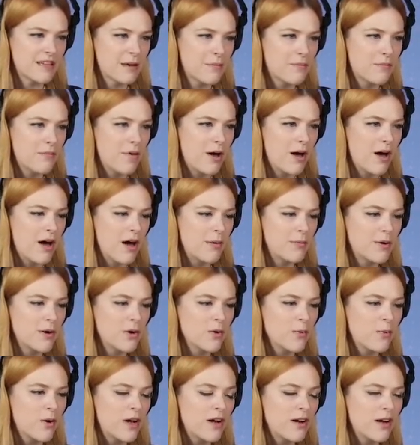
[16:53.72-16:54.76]
Say, Mom,
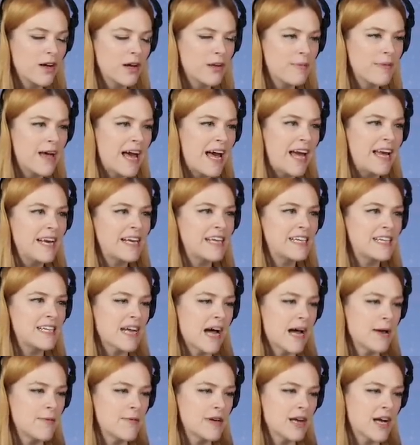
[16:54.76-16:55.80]
you're welcome
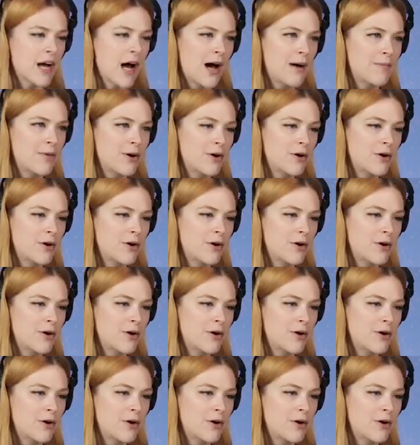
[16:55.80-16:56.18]
anytime to come